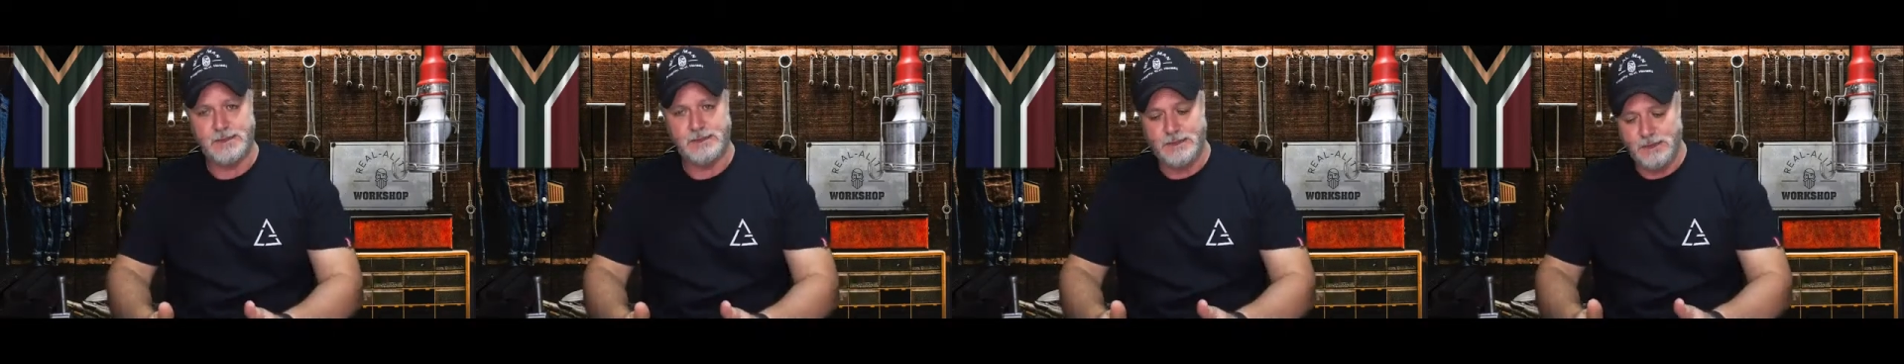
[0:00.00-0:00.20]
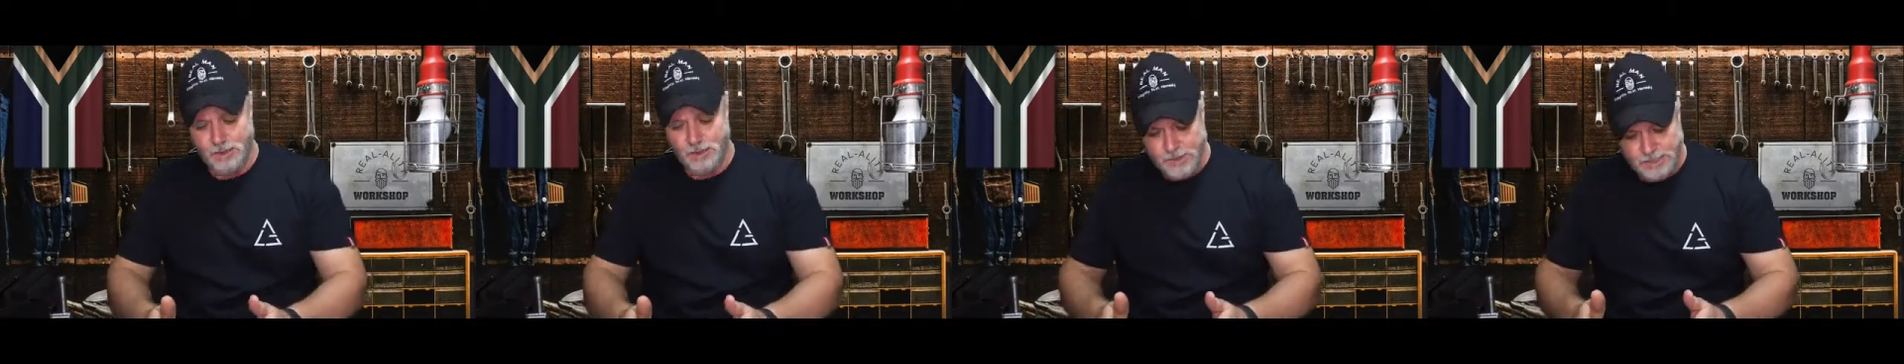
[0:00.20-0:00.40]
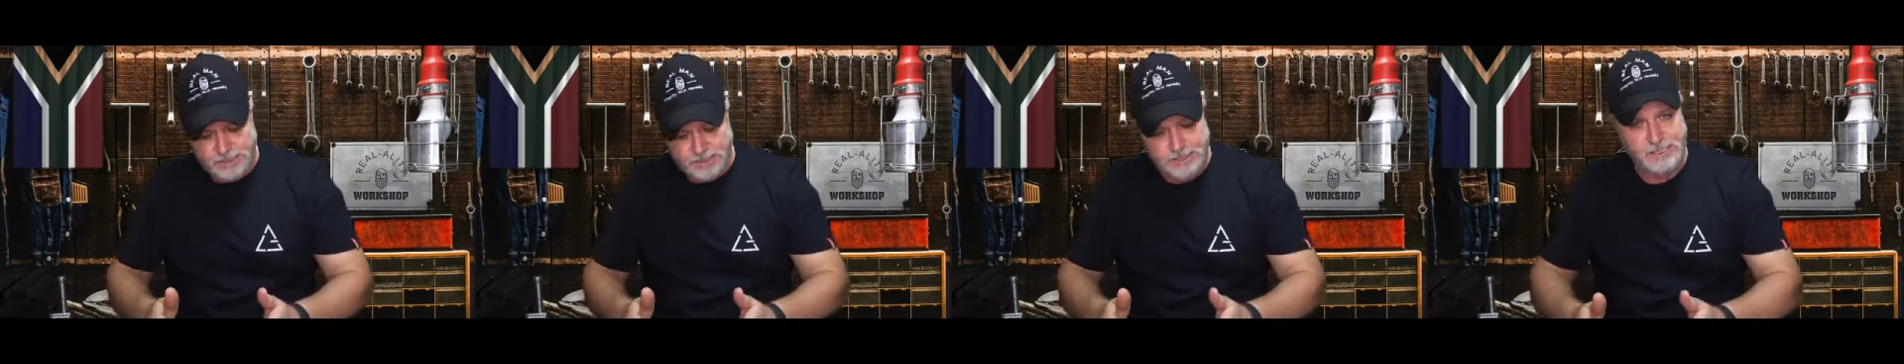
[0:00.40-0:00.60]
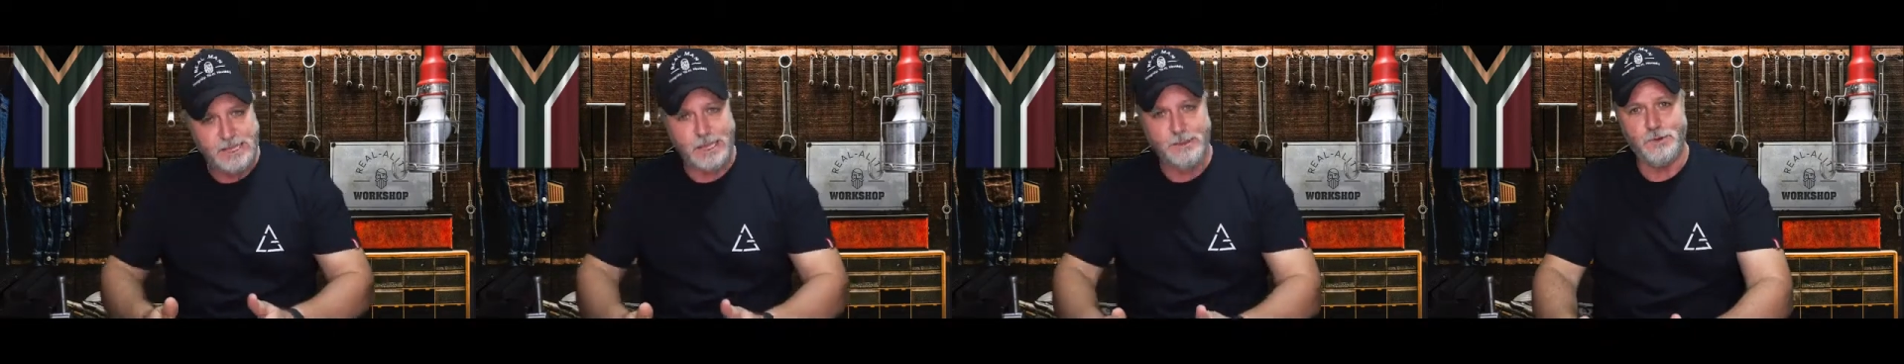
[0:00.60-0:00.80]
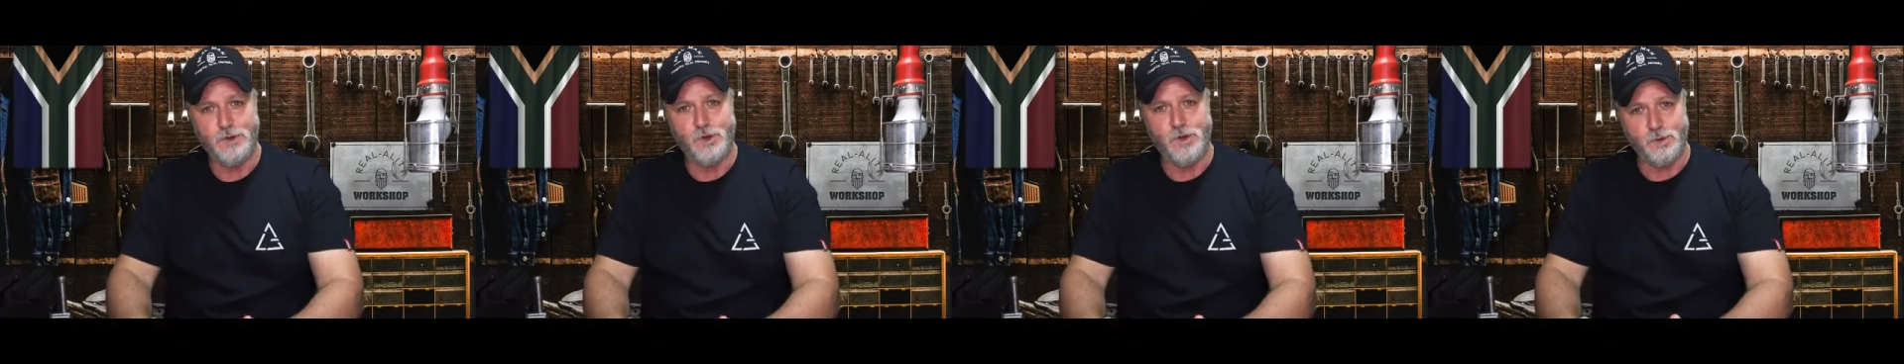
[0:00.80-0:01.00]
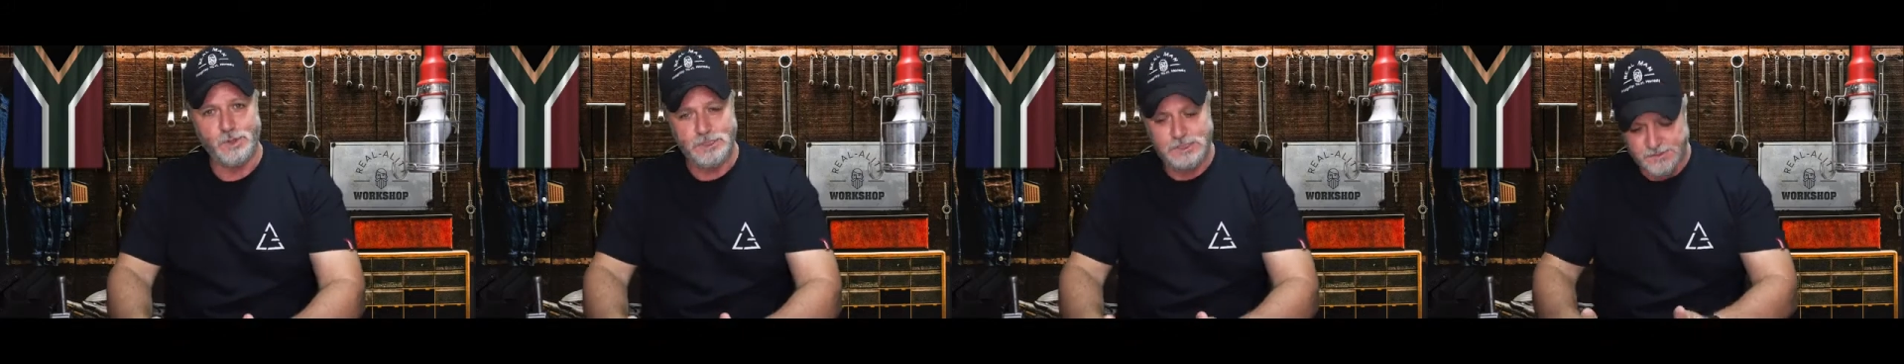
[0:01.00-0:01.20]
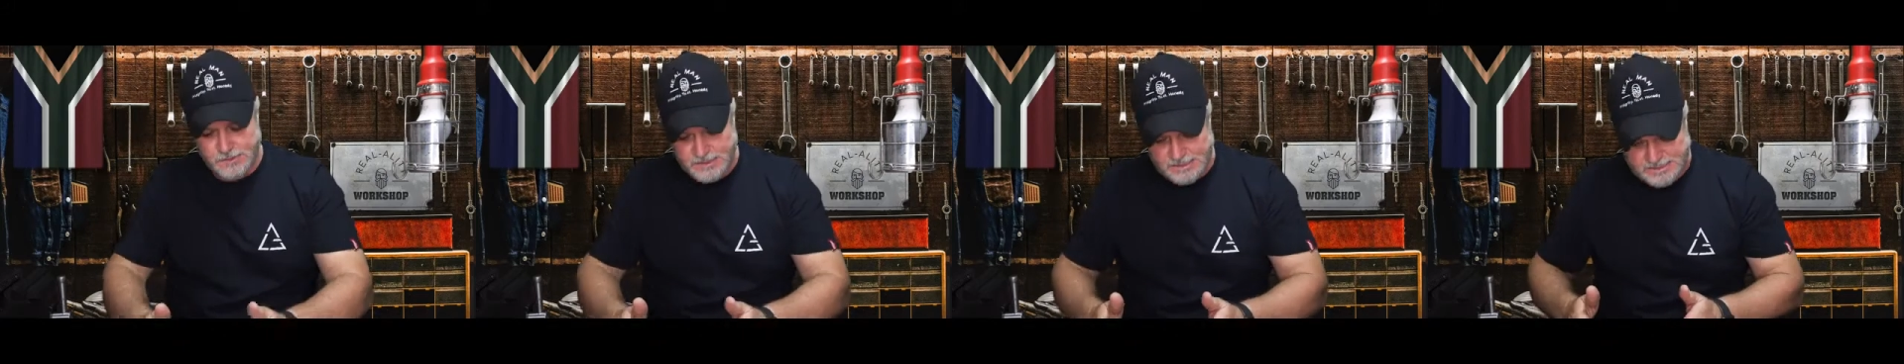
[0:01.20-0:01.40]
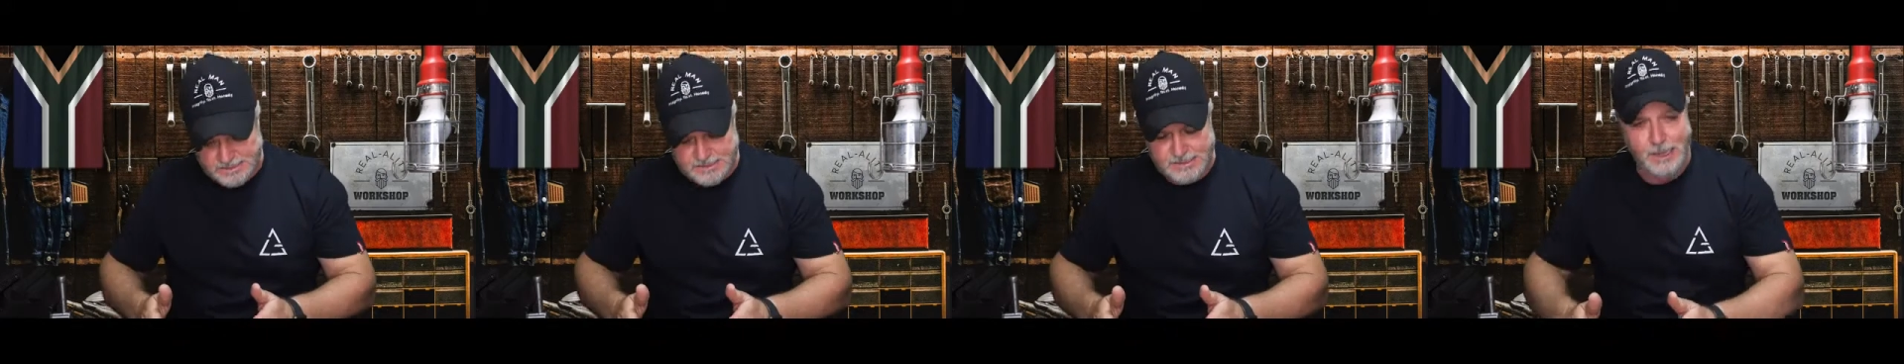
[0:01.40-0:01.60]
and they do the same course for
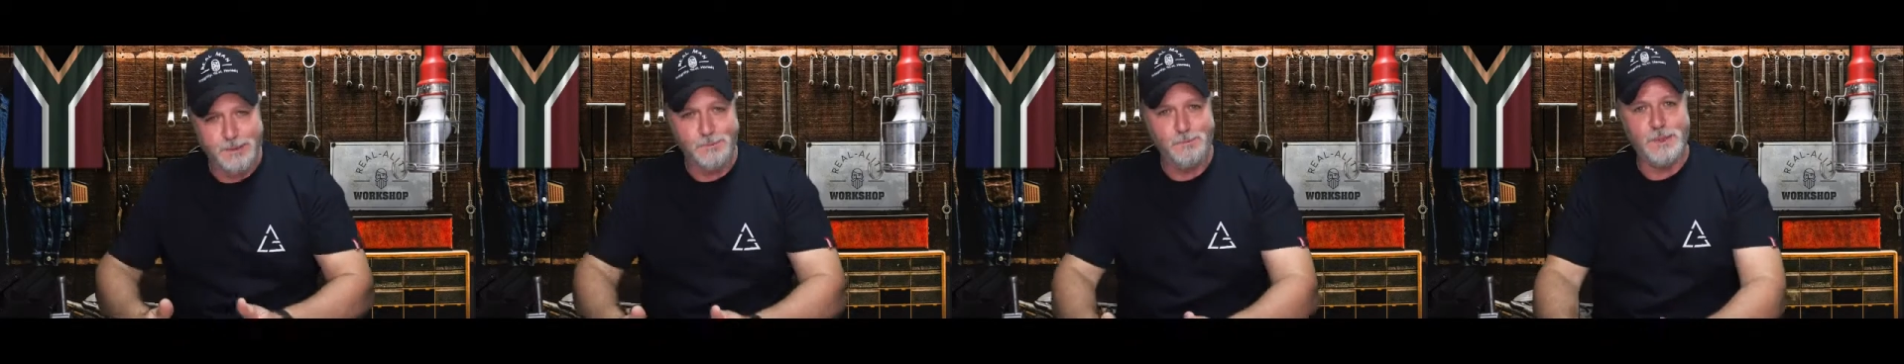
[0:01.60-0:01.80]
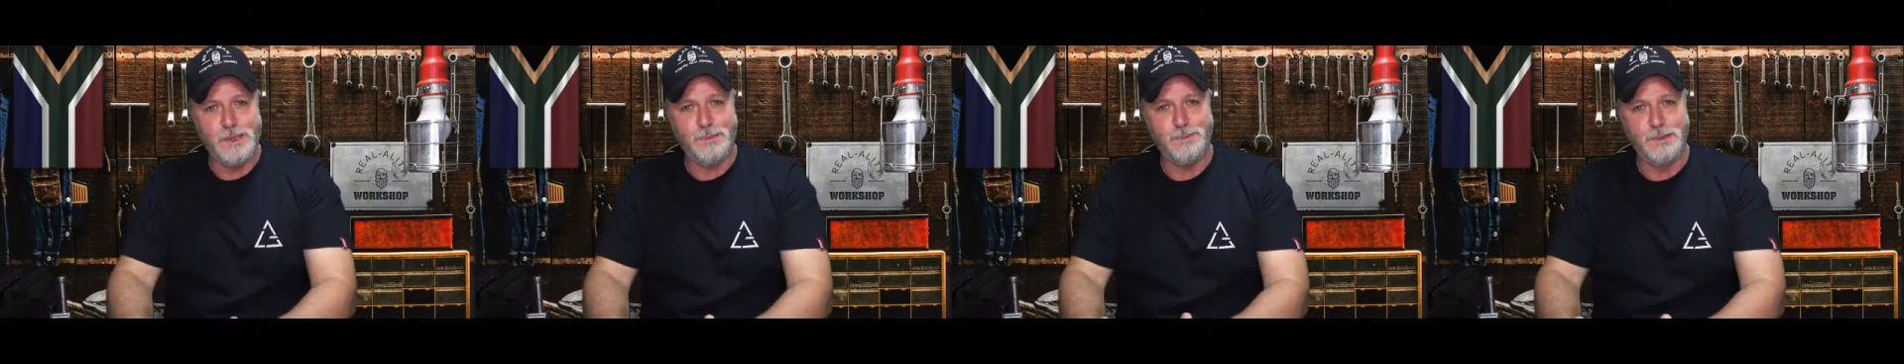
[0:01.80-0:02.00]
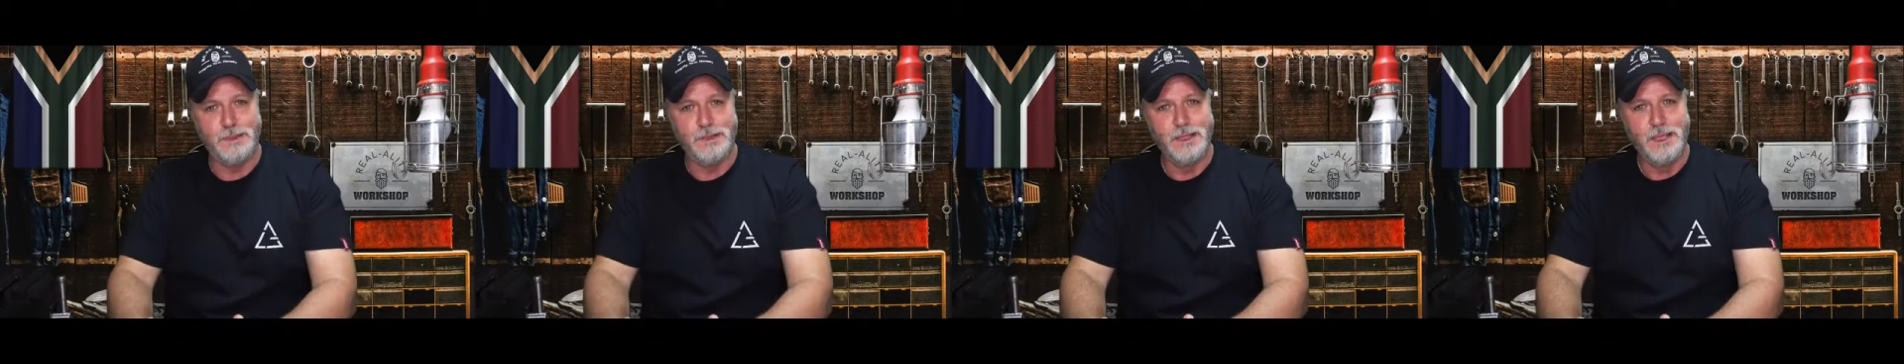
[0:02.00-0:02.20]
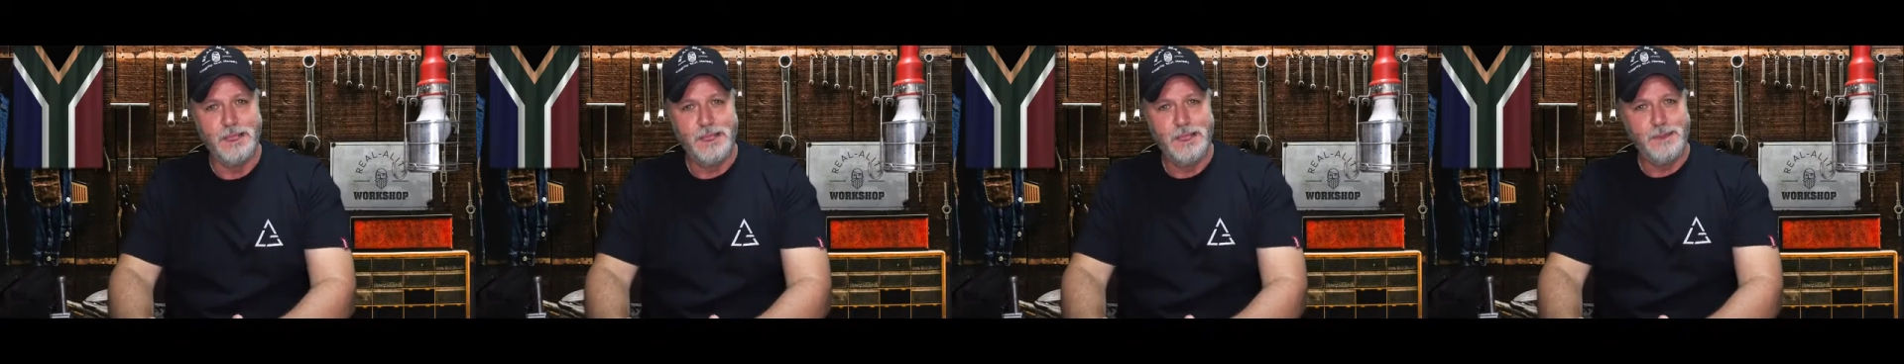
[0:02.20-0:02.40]
the same people